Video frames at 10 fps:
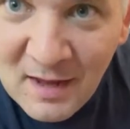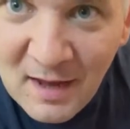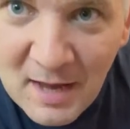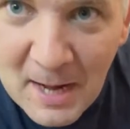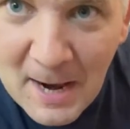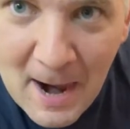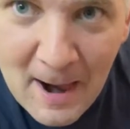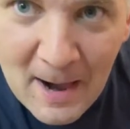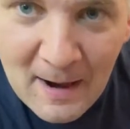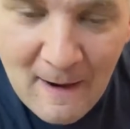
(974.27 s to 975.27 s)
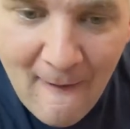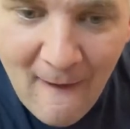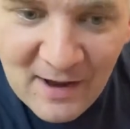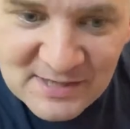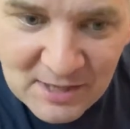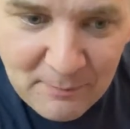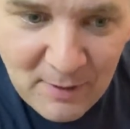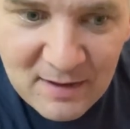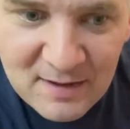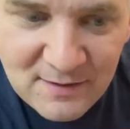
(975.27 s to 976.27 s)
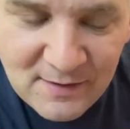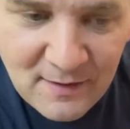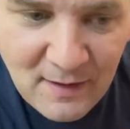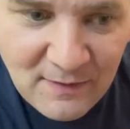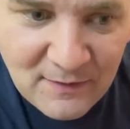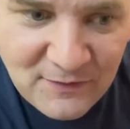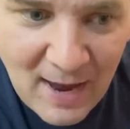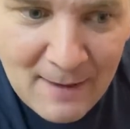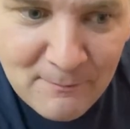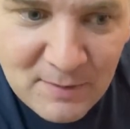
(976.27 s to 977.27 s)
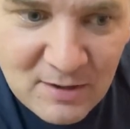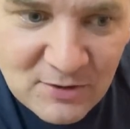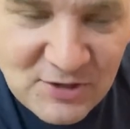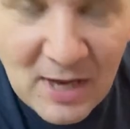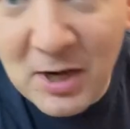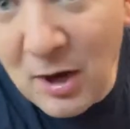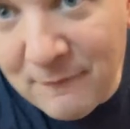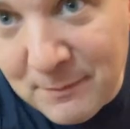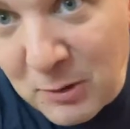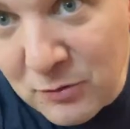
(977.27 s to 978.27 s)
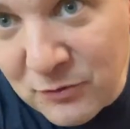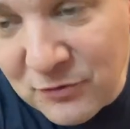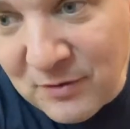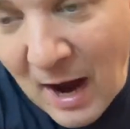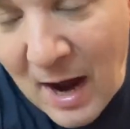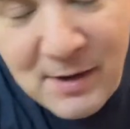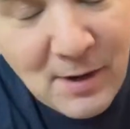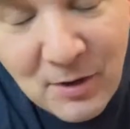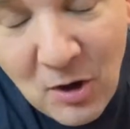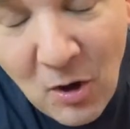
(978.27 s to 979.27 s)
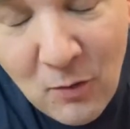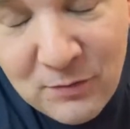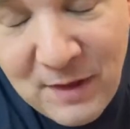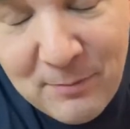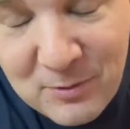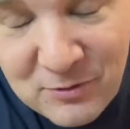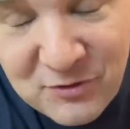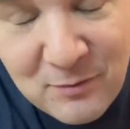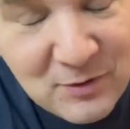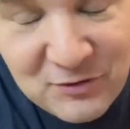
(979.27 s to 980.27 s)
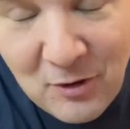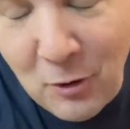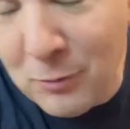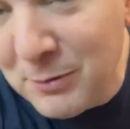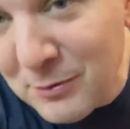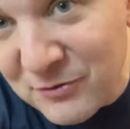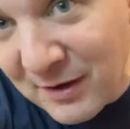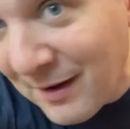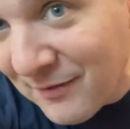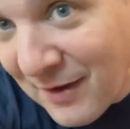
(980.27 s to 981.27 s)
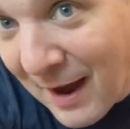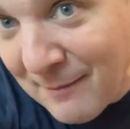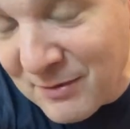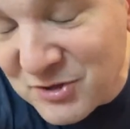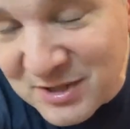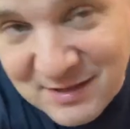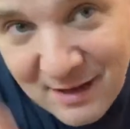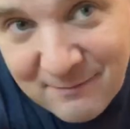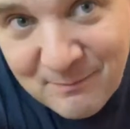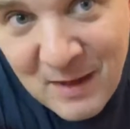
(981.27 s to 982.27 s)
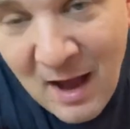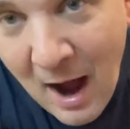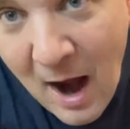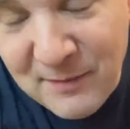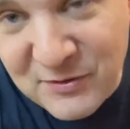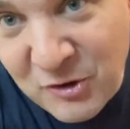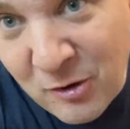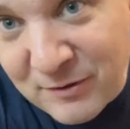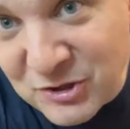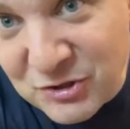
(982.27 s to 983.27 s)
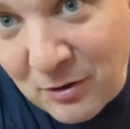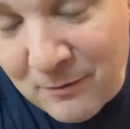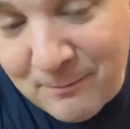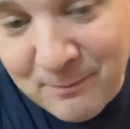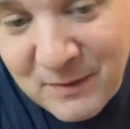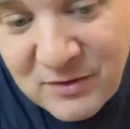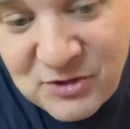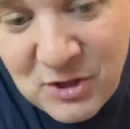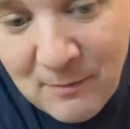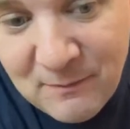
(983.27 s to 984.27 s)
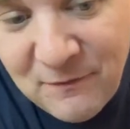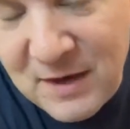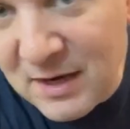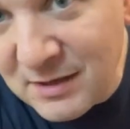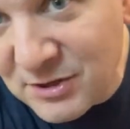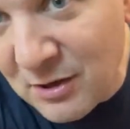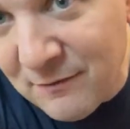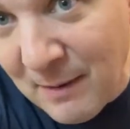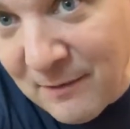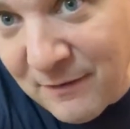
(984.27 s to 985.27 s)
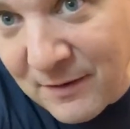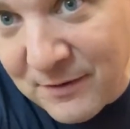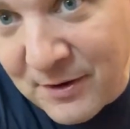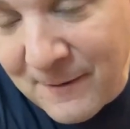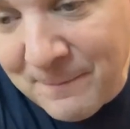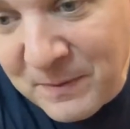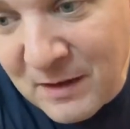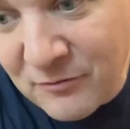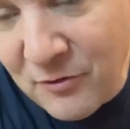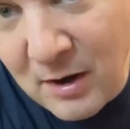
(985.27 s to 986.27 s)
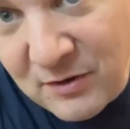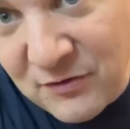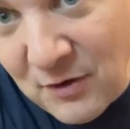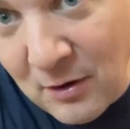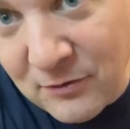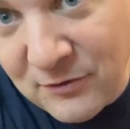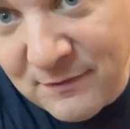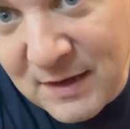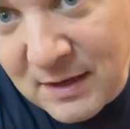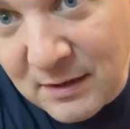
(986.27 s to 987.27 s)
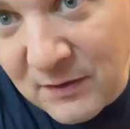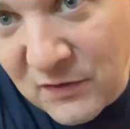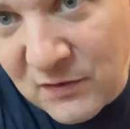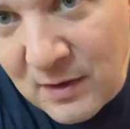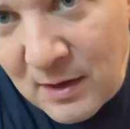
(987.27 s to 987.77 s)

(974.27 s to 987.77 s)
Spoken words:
I started playing it at that time because I love blues. I didn't know that music was called blues at that time. I discovered some vinyls of my father, Rolling Stones vinyls,